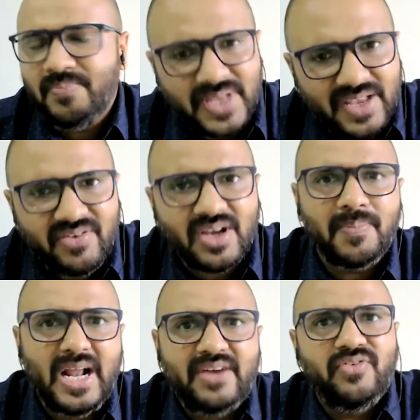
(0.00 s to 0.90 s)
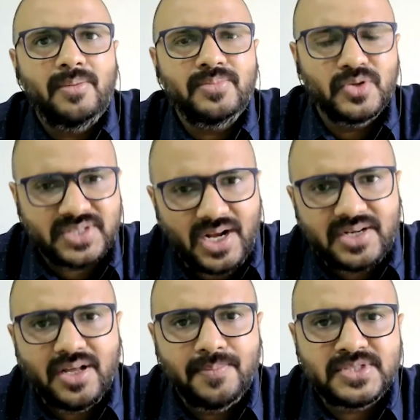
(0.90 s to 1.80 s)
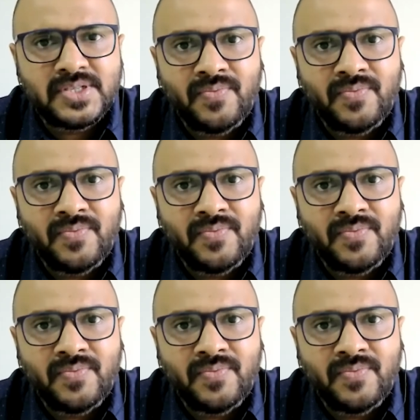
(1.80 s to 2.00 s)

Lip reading: giving a platform to startups